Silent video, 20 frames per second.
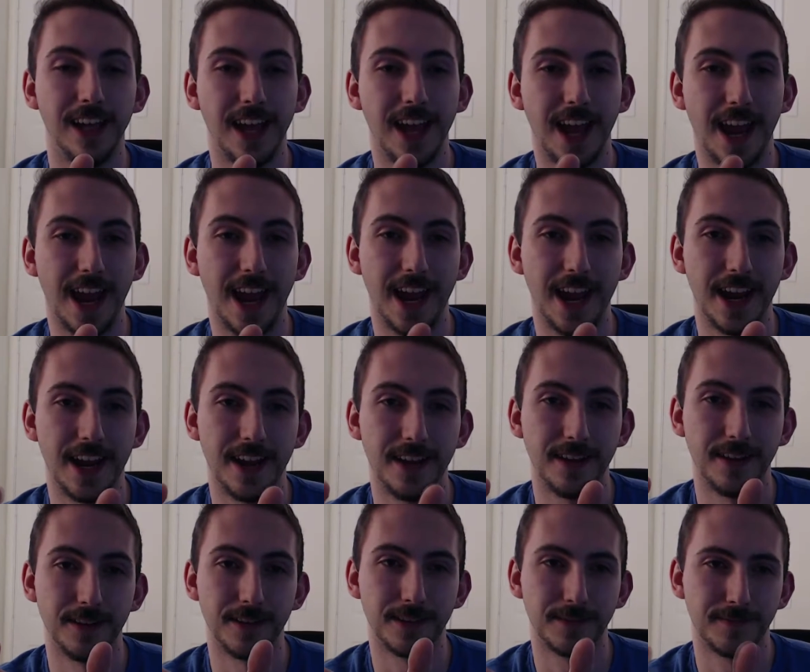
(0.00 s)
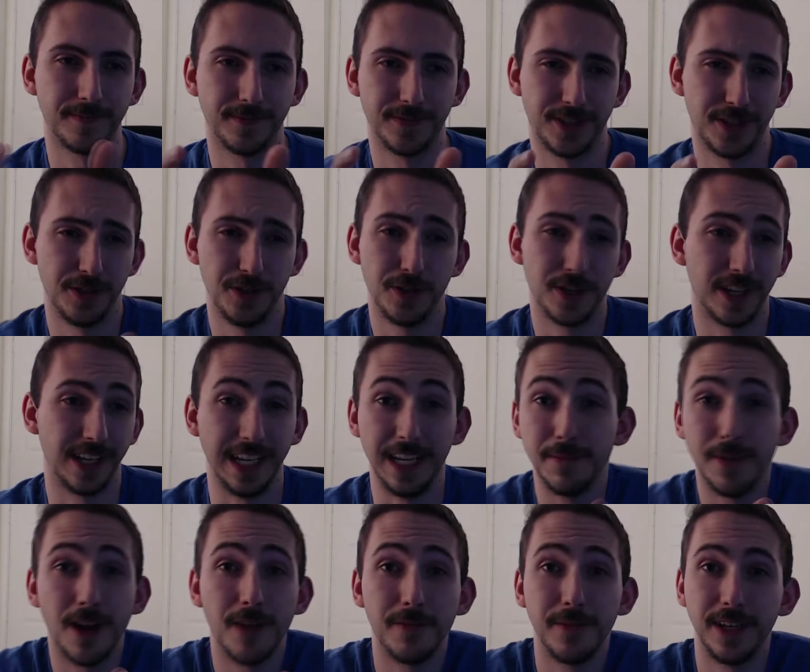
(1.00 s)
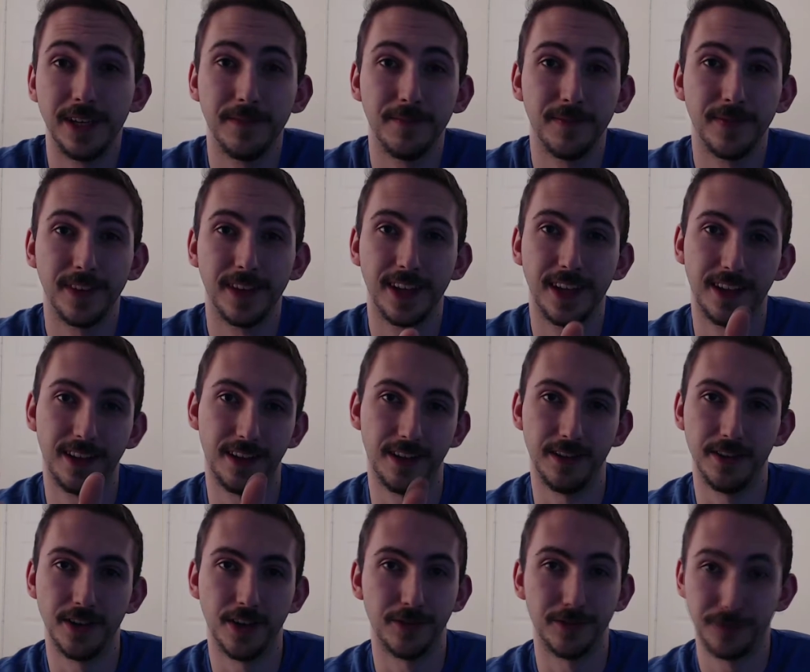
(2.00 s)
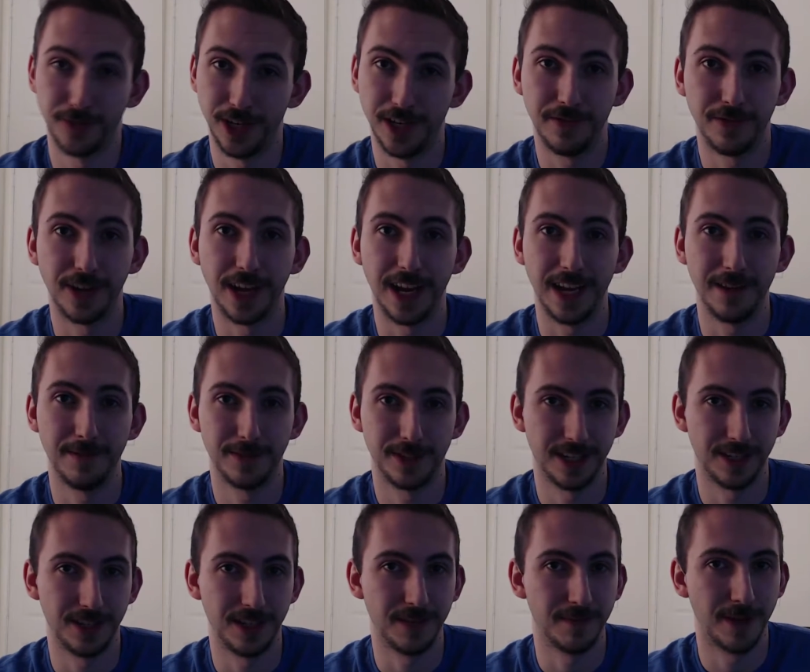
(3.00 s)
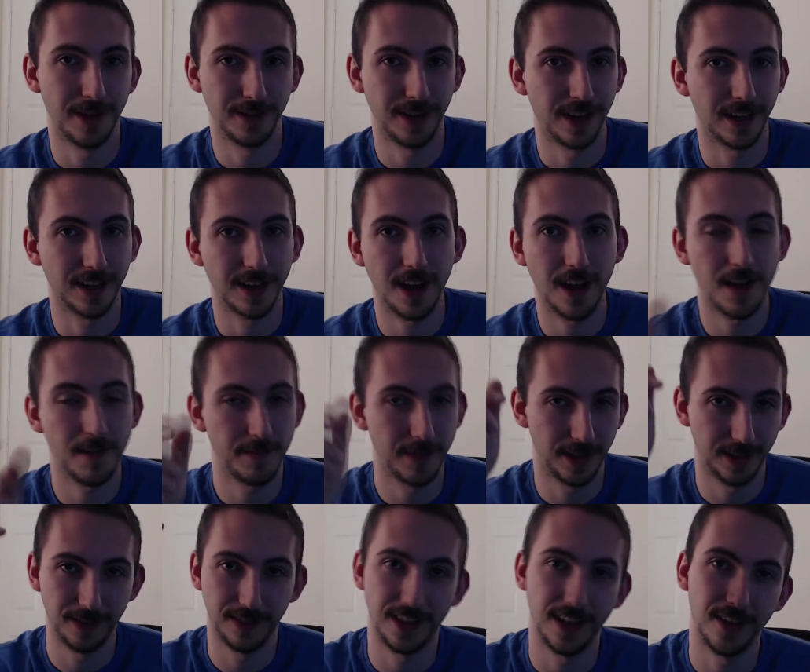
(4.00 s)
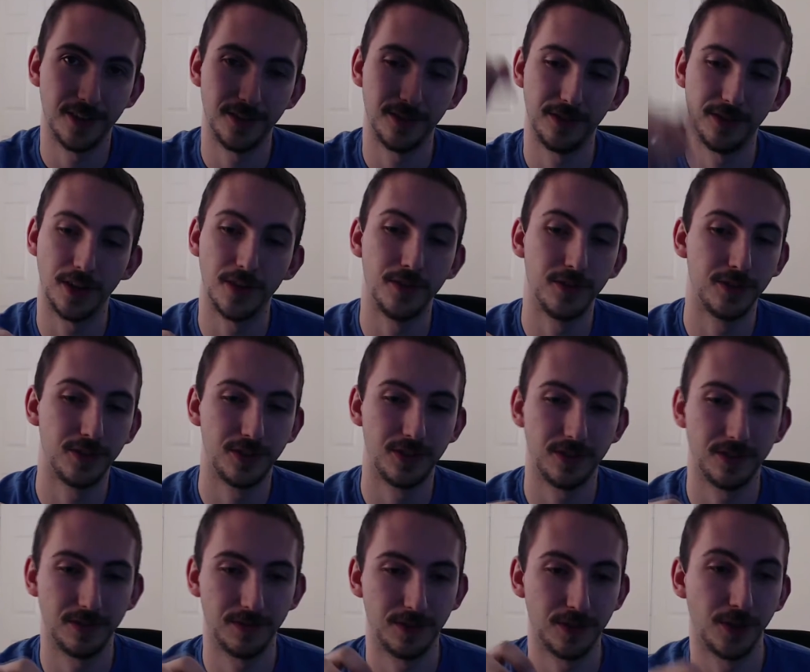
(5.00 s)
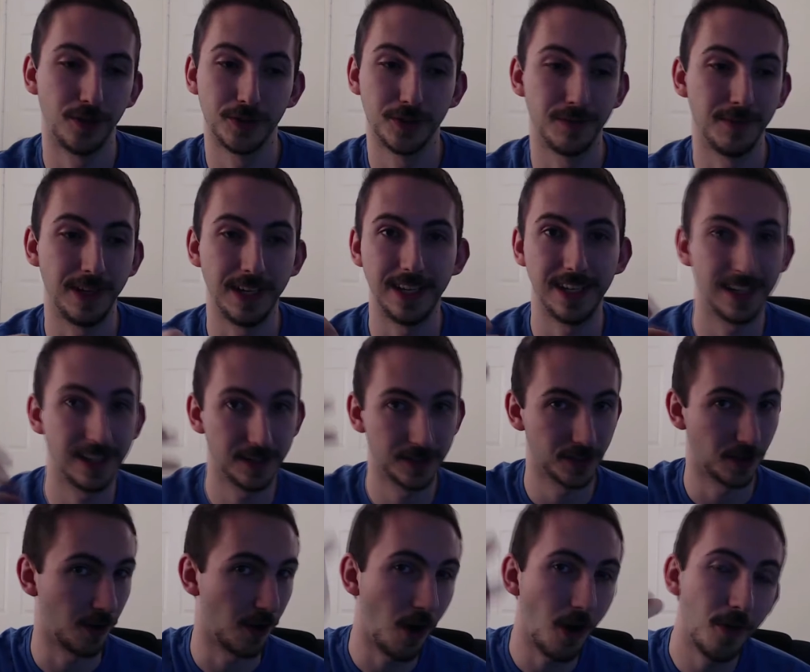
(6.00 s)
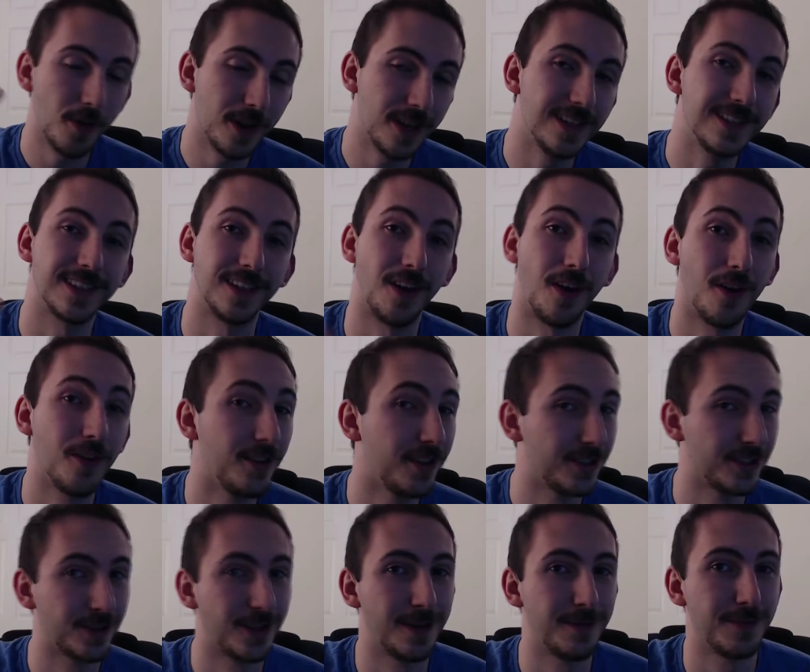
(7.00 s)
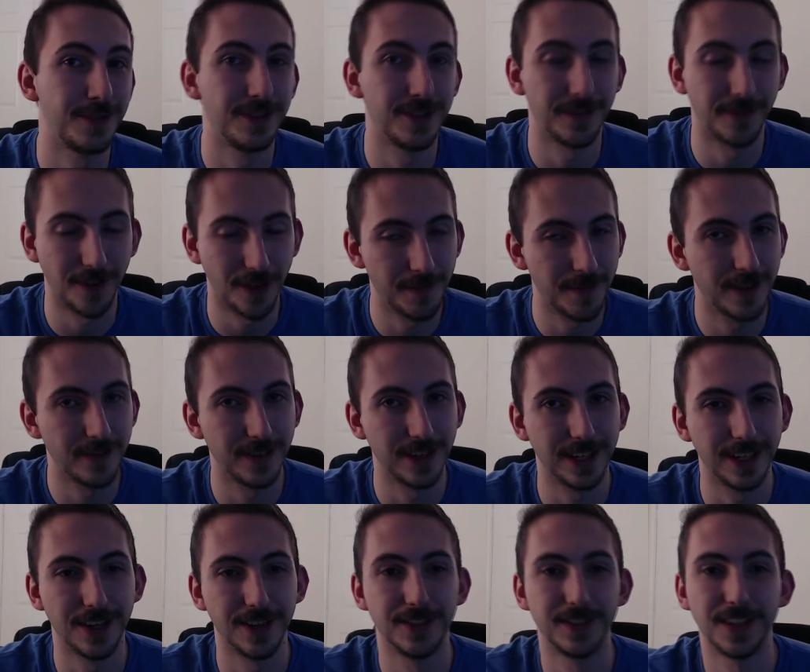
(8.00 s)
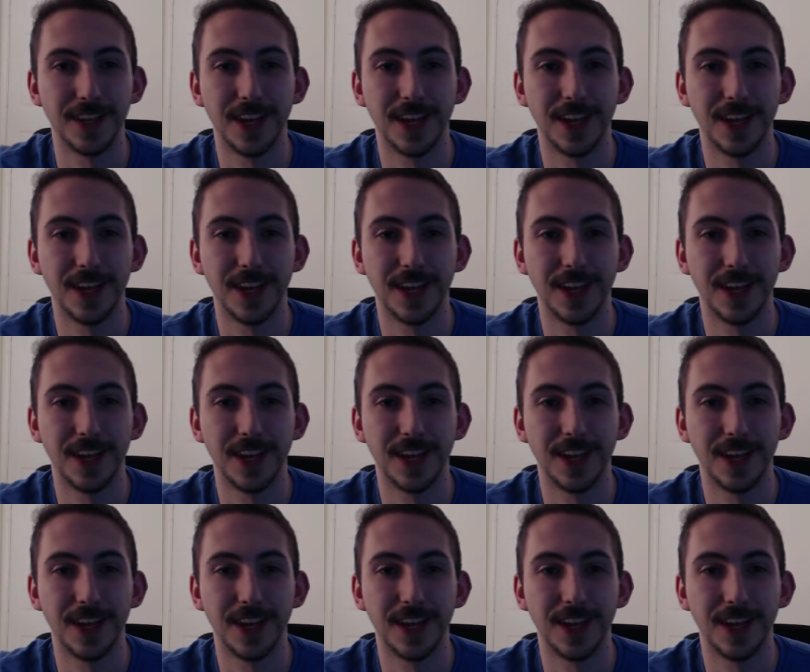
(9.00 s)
and so you can email me. And, you know, shane4games at gmail.com. those social medias are always in all the descriptions of all my videos